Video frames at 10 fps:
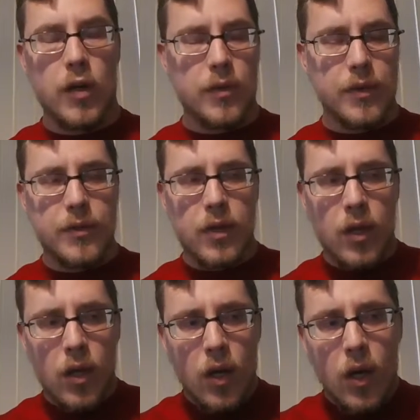There's
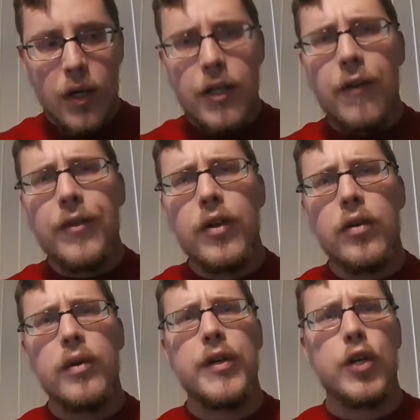nothing you
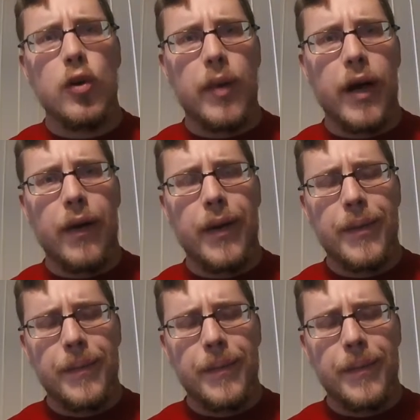can really do about it.